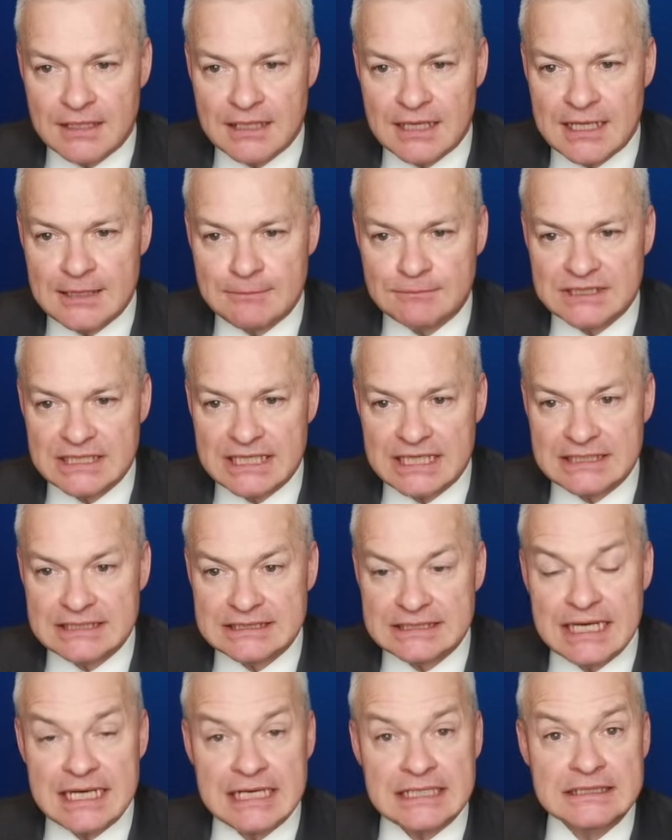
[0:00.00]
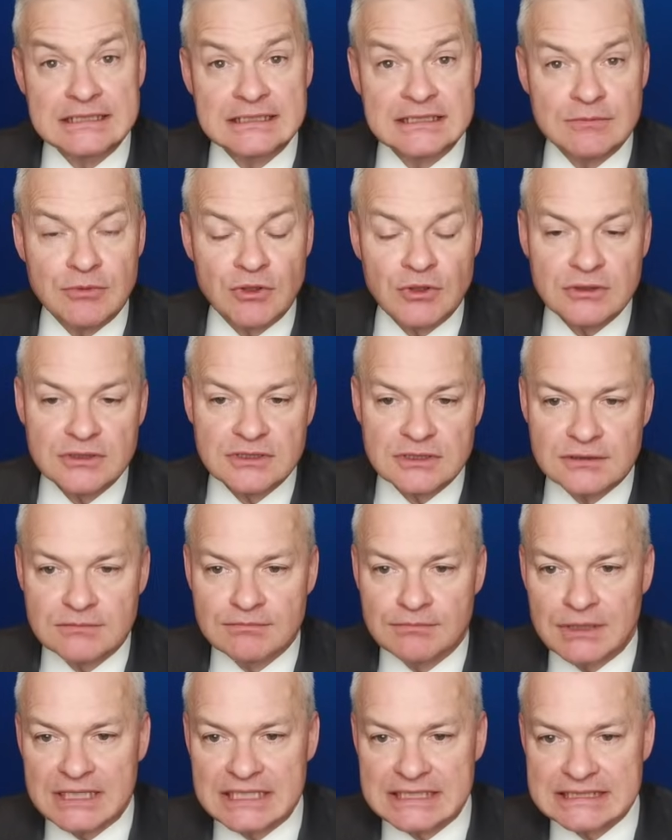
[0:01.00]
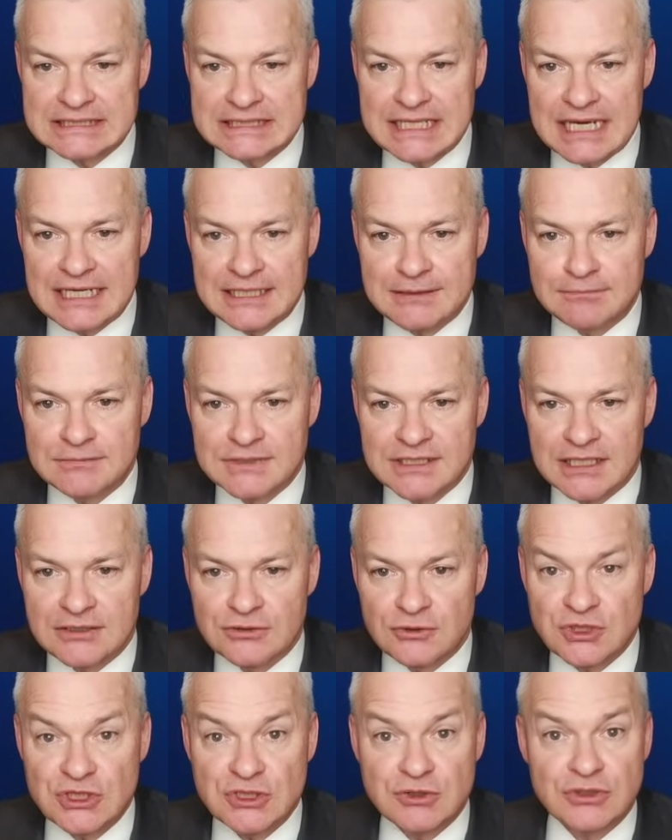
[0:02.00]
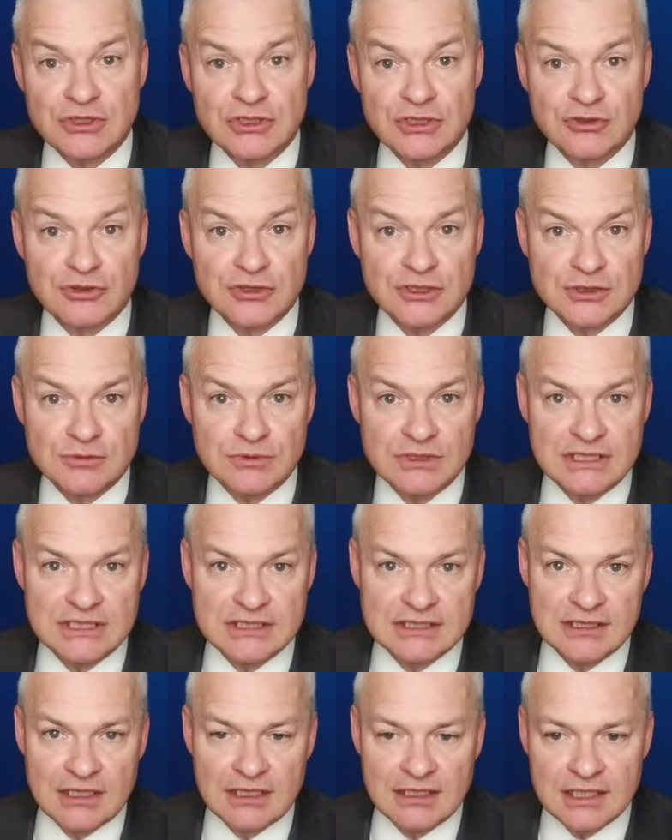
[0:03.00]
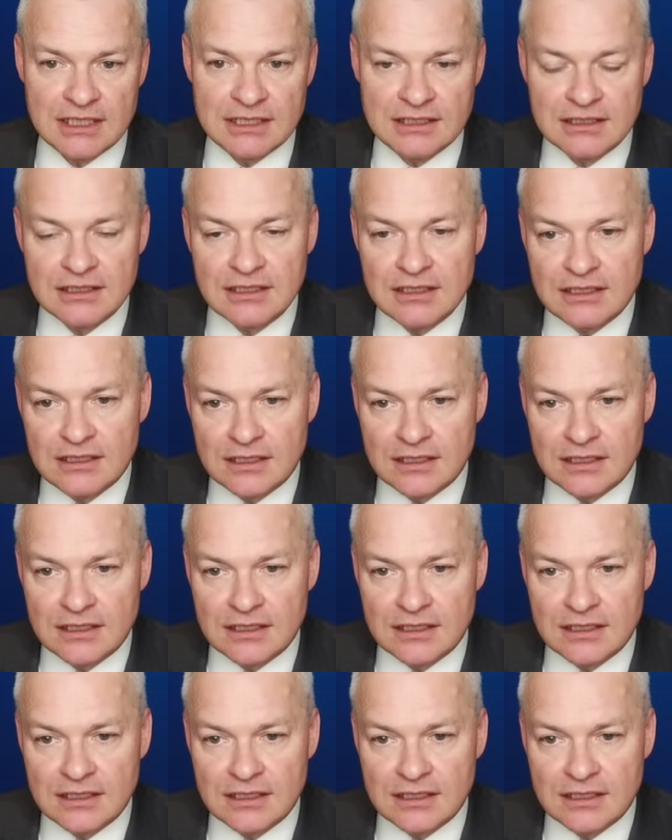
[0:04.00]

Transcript: games against Hastybot, Blitz games, and also on the crossword side,